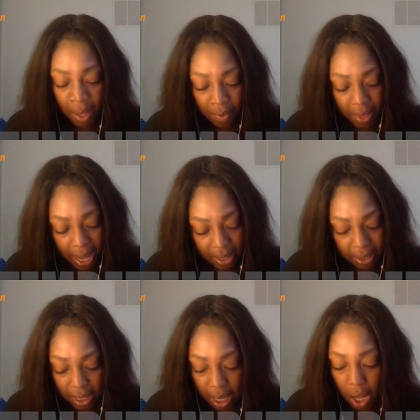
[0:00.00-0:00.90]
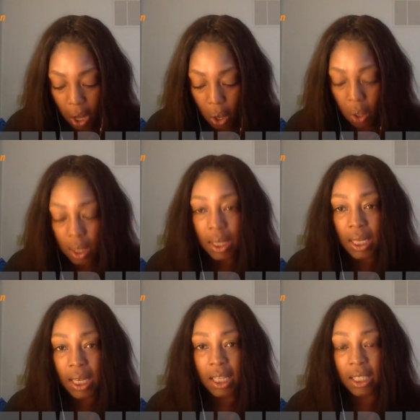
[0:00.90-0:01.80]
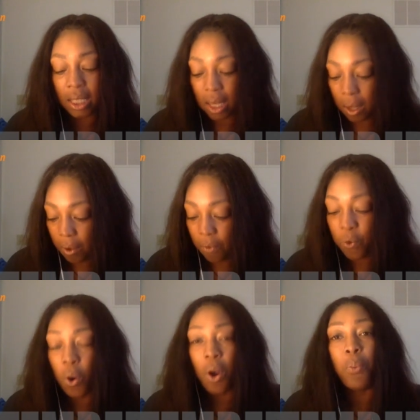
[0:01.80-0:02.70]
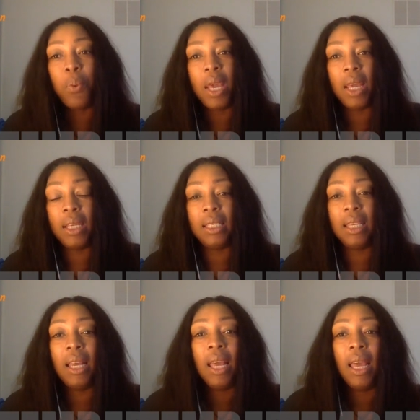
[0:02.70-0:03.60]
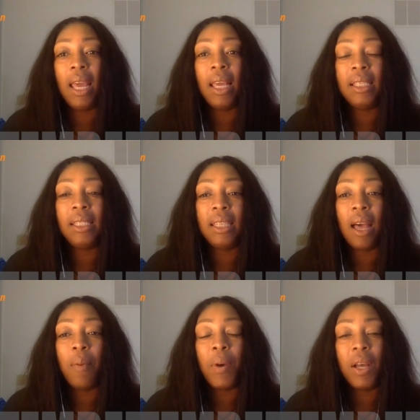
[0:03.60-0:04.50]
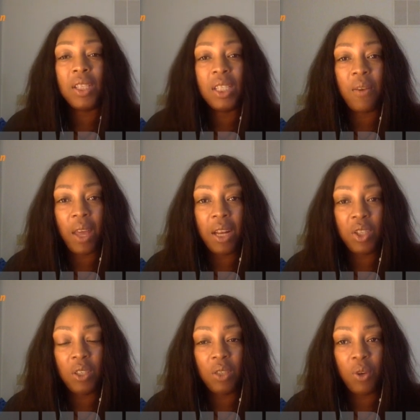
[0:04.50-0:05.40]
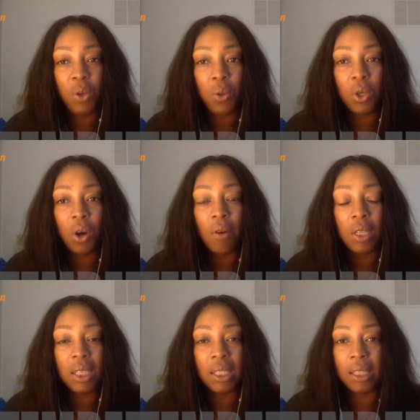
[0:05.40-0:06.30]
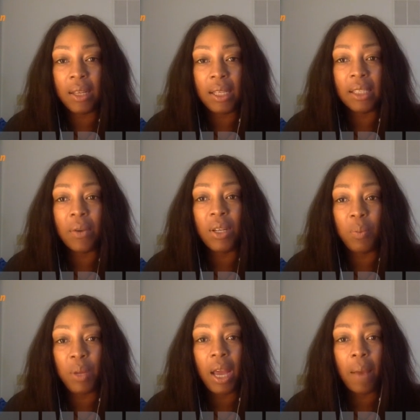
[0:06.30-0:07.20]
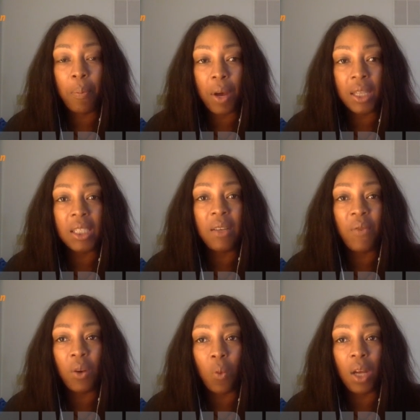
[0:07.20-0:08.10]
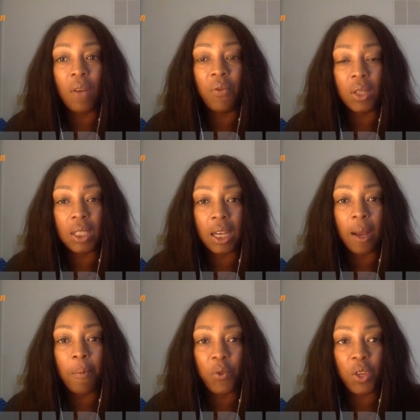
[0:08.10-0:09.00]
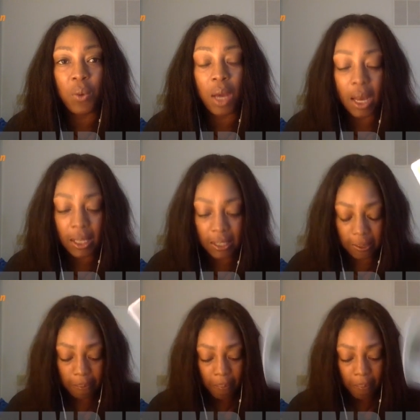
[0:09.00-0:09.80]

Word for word: that all these 4 weeks is a positive energies for you Tauruses, so it's going to be a positive and a wonderful time for you guys.